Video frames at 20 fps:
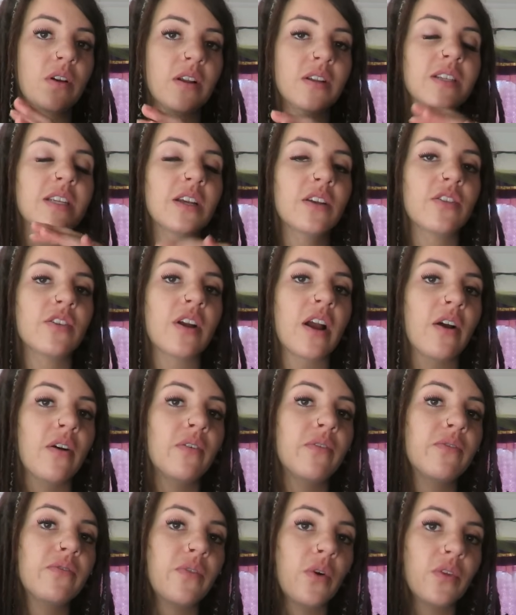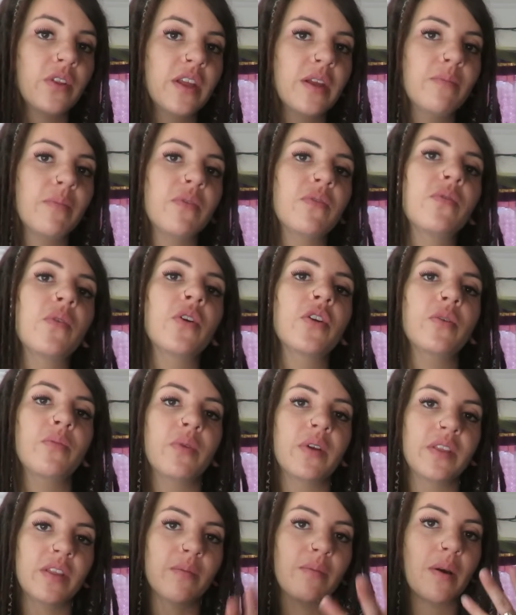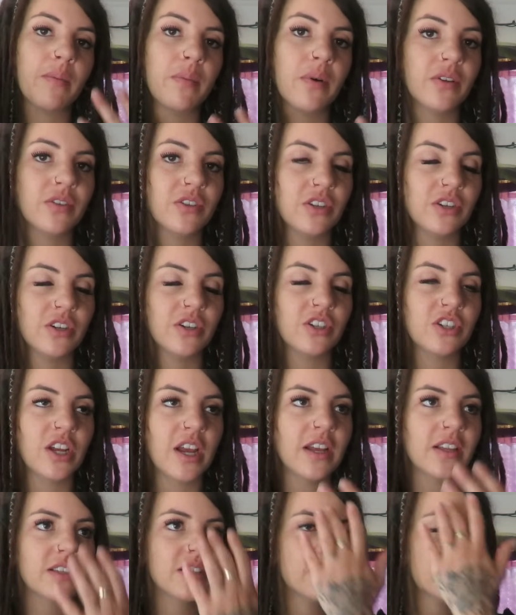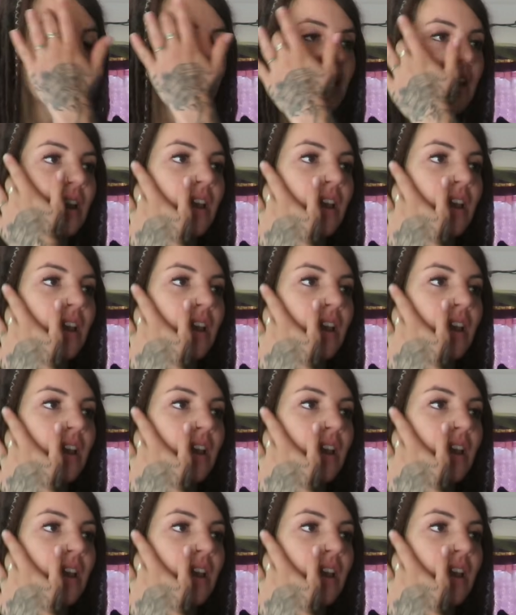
until they're out fully before you bring them up onto your chest.